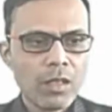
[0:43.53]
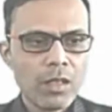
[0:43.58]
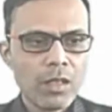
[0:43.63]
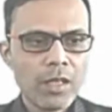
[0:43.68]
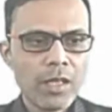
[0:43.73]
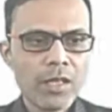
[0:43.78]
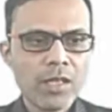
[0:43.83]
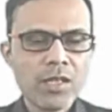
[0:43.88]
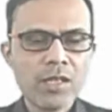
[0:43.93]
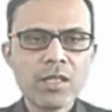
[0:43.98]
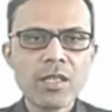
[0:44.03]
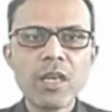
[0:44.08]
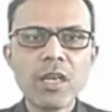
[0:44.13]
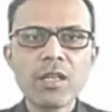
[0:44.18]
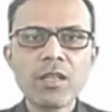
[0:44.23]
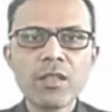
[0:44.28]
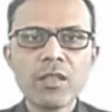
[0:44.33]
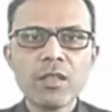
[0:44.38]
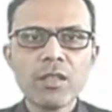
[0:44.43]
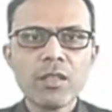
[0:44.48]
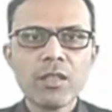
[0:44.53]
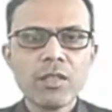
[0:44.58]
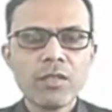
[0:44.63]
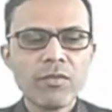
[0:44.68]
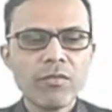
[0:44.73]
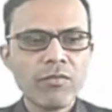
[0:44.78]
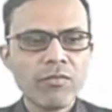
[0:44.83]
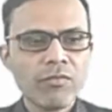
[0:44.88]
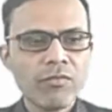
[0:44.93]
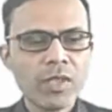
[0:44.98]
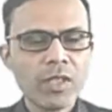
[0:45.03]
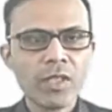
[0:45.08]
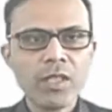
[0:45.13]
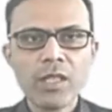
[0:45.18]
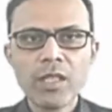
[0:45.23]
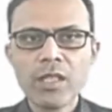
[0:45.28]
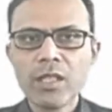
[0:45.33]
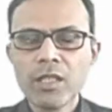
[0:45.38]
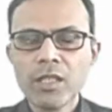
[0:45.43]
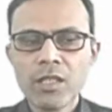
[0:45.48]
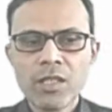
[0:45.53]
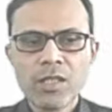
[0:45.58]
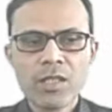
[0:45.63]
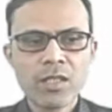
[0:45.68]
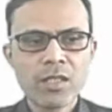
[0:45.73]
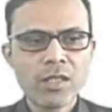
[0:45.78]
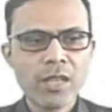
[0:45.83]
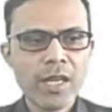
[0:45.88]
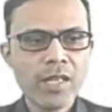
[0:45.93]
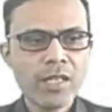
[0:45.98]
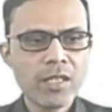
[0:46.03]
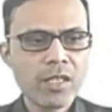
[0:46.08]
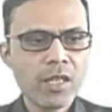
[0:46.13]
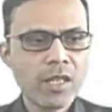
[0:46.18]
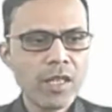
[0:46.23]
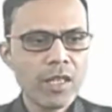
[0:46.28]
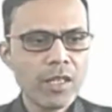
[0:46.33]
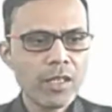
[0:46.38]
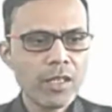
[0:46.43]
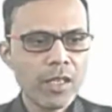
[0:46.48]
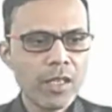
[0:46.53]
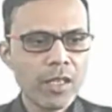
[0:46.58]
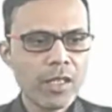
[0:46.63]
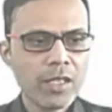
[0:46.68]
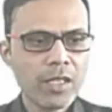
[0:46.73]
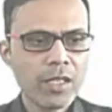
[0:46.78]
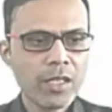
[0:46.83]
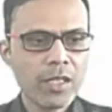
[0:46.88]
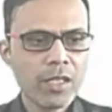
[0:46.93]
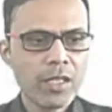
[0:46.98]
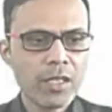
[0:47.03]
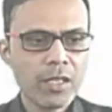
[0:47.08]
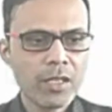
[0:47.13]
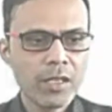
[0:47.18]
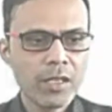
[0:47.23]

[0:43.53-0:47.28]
Let us start with the straight turning. It is the